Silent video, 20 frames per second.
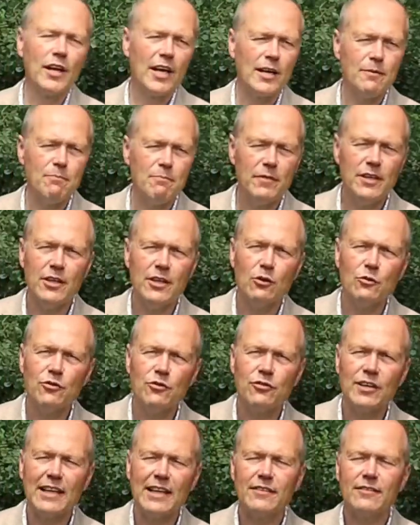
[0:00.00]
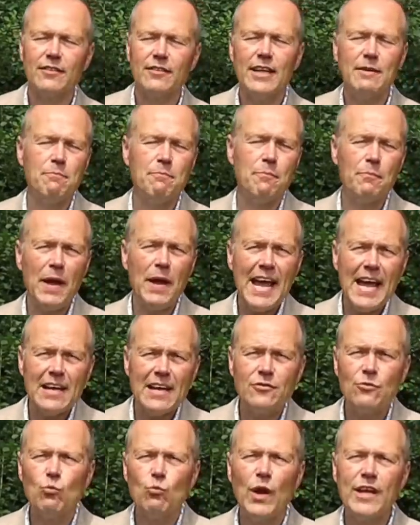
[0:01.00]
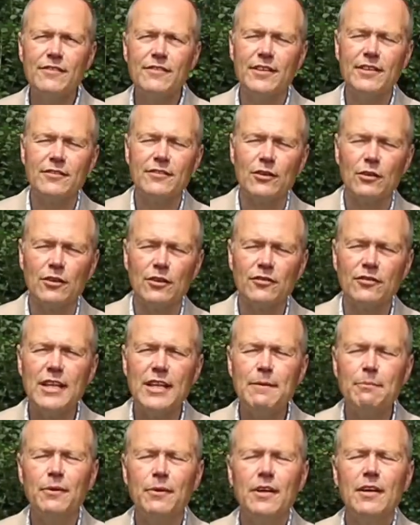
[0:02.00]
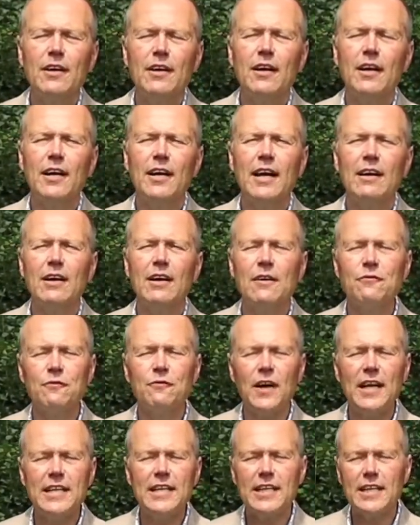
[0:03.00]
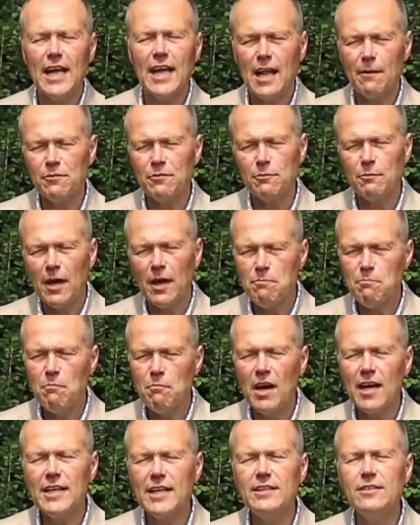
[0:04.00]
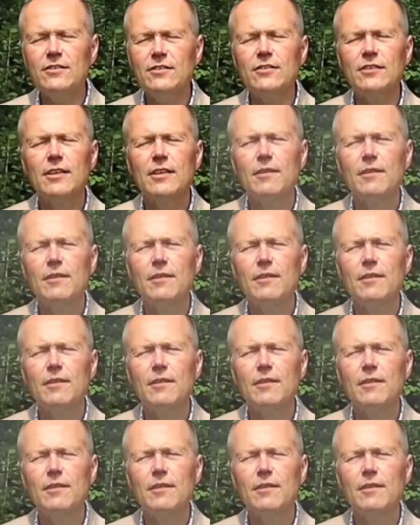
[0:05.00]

I'm, you know, sat in bed waiting to go to sleep. I find it helps my mind